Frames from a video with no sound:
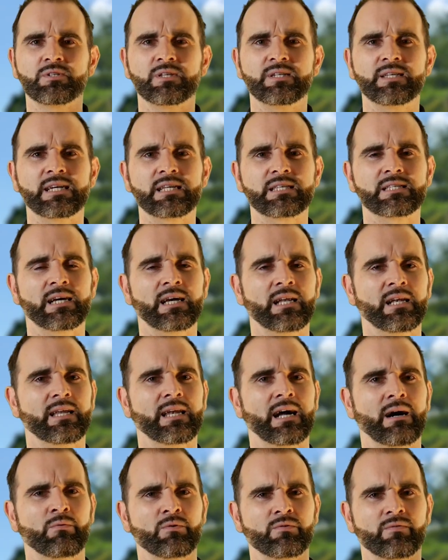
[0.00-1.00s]
to detailing,
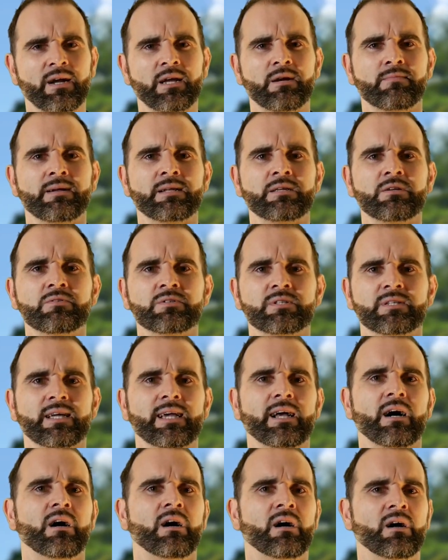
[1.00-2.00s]
I would recommend using a
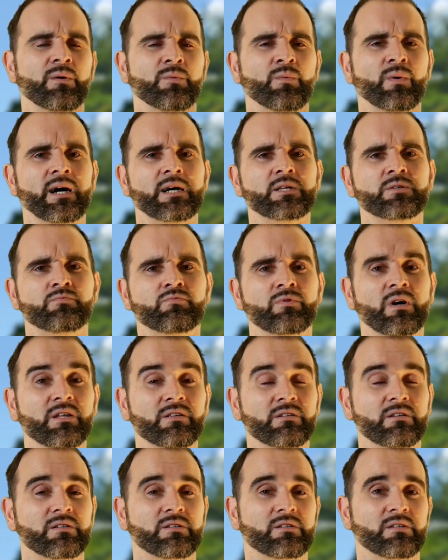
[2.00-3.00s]
hard wax rather
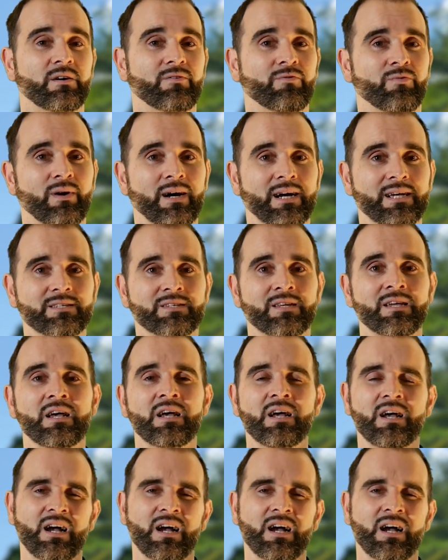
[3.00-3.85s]
than a soft wax,